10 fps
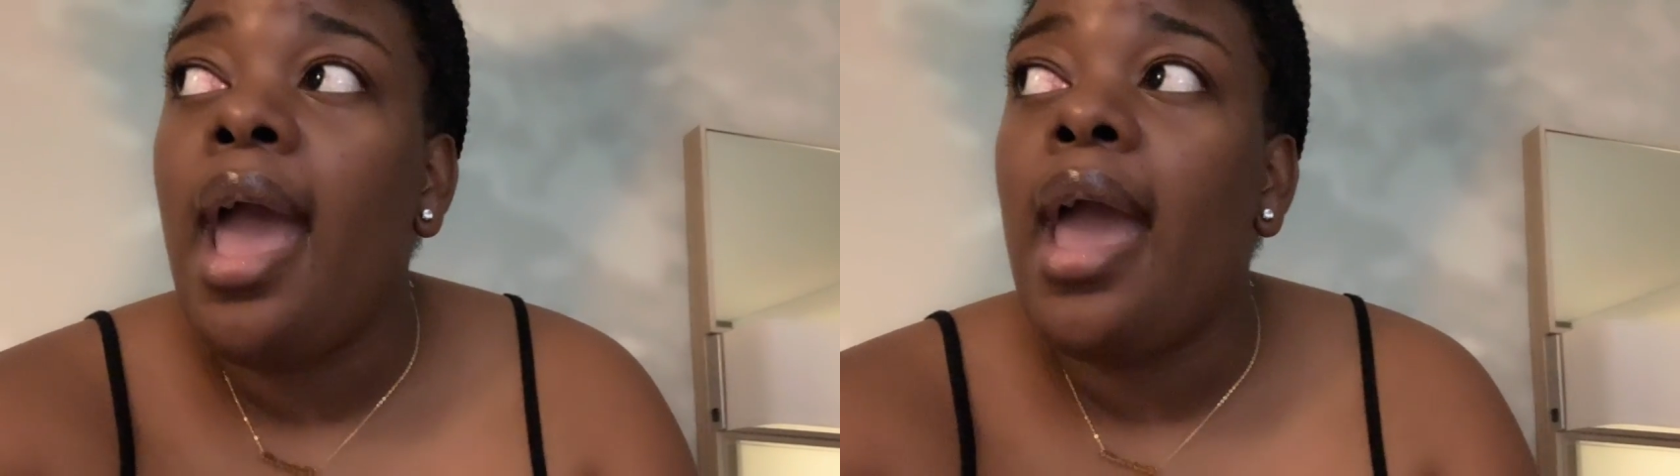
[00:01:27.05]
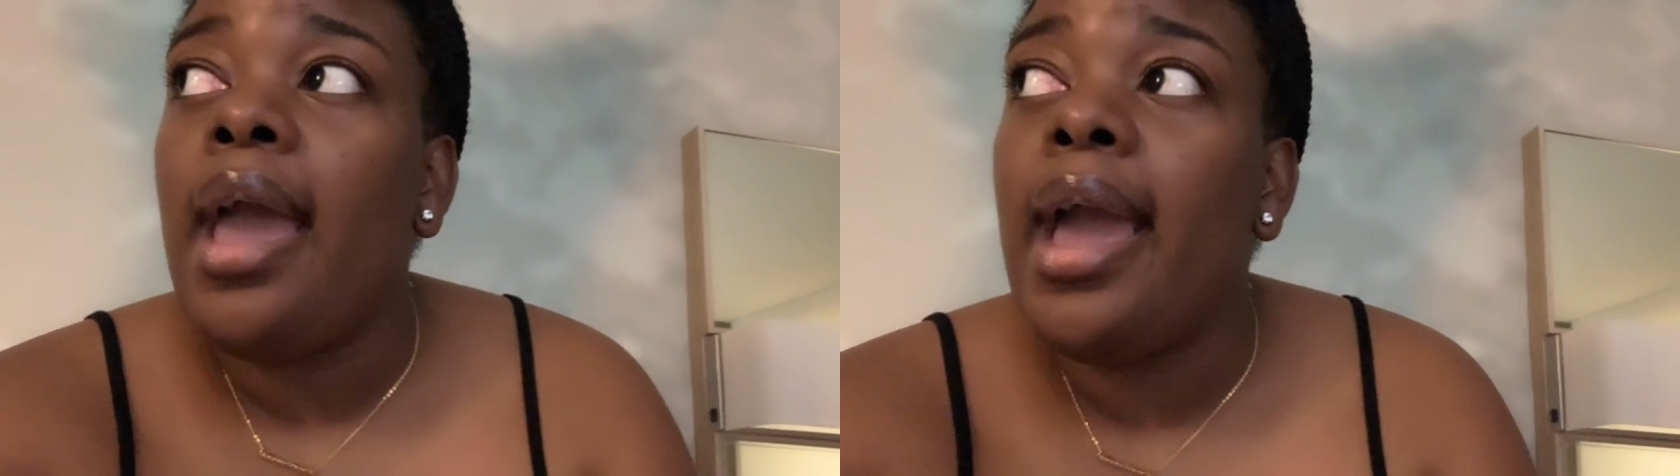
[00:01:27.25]

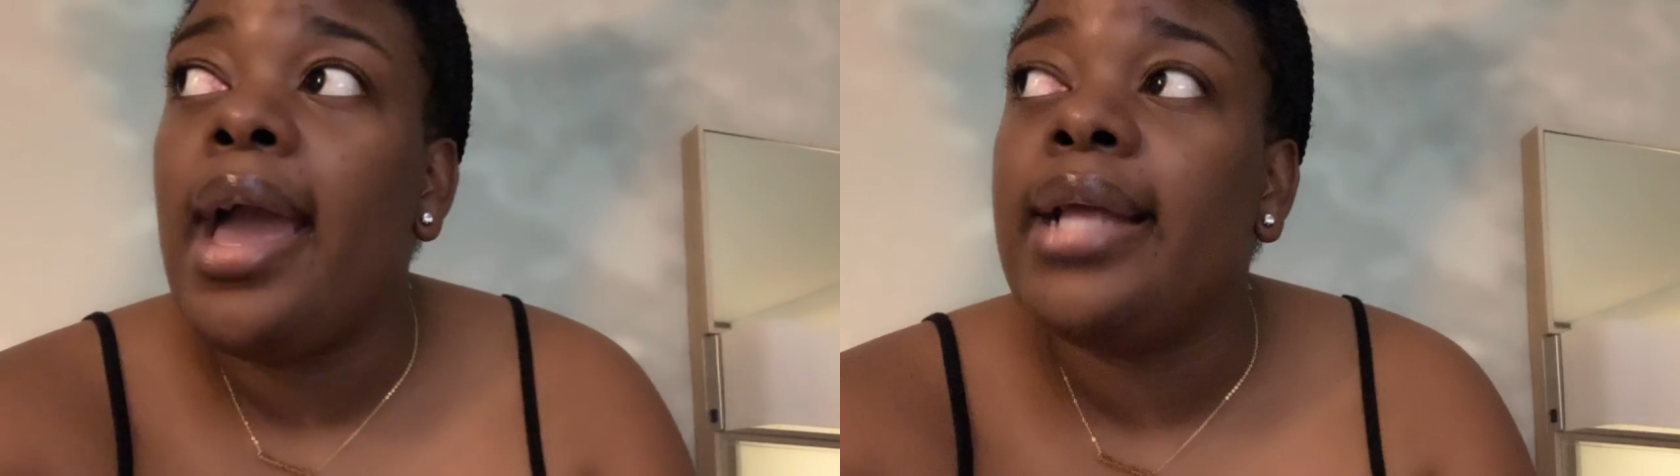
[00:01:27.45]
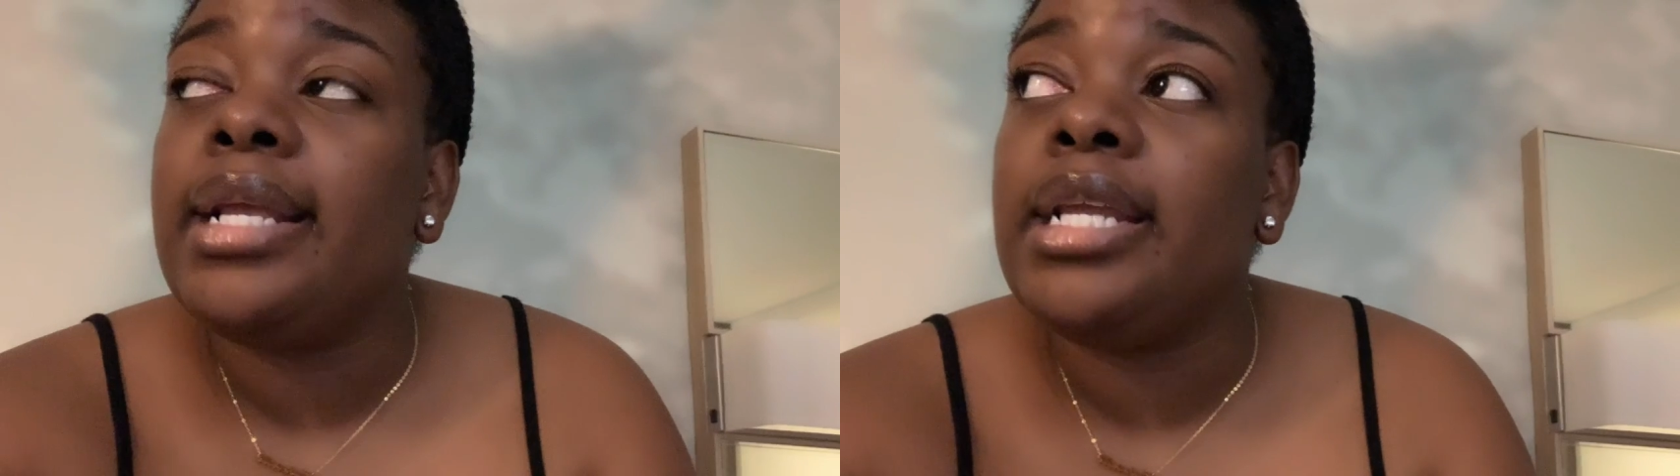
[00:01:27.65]

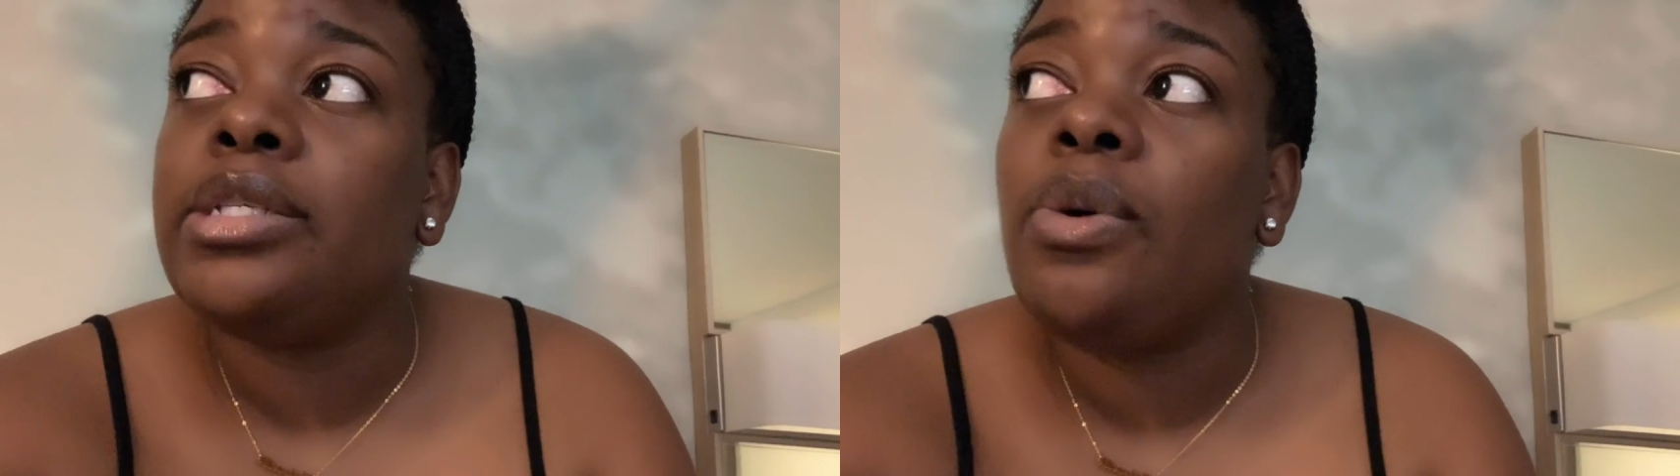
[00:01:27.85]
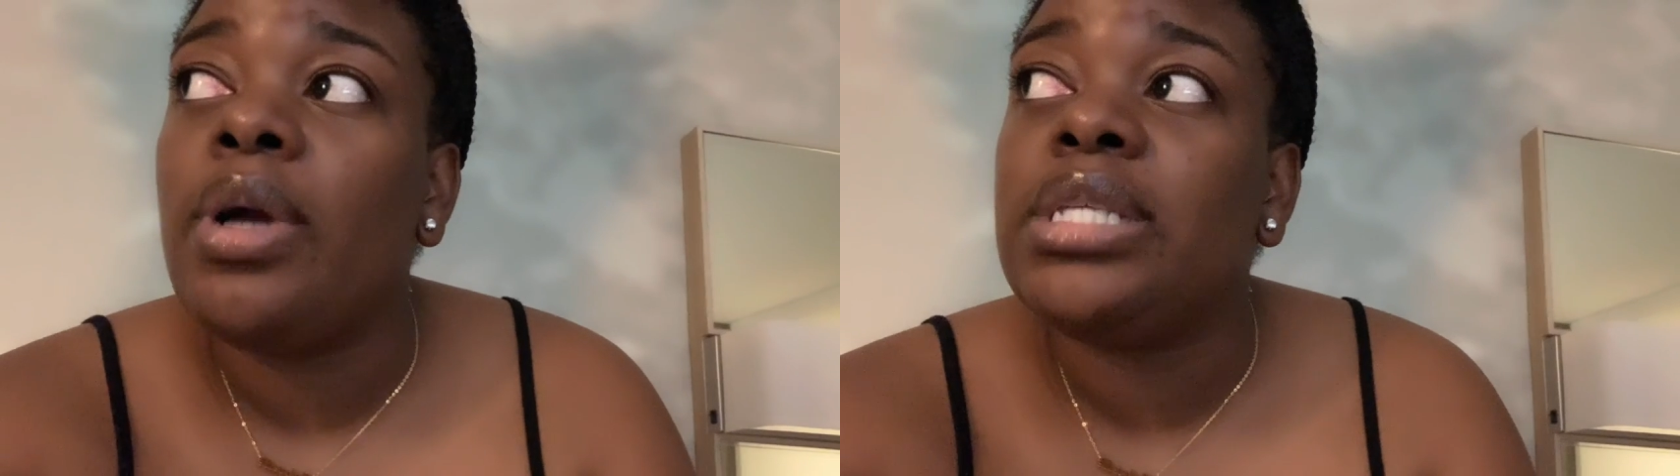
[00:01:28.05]
and it
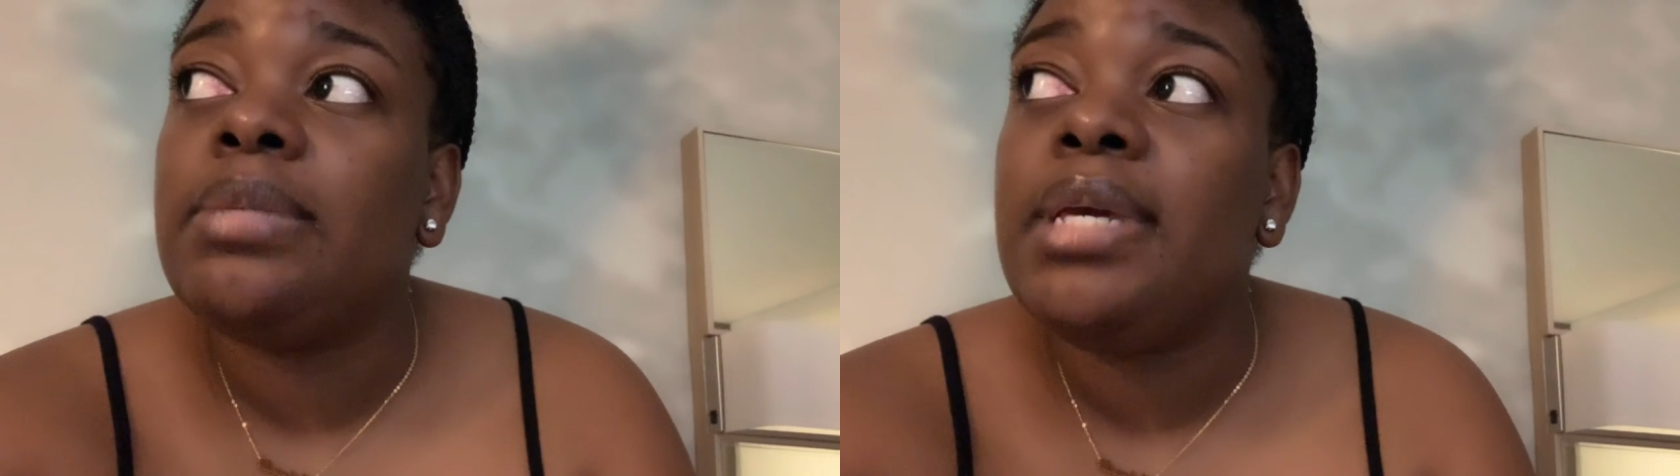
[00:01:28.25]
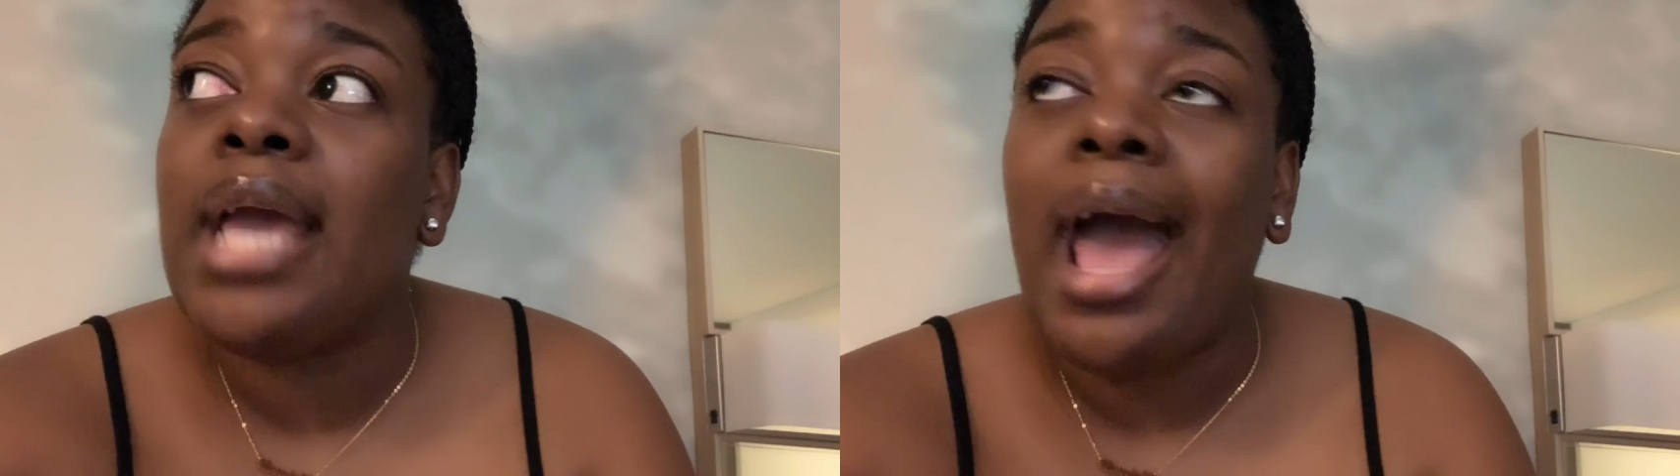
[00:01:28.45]
is going to be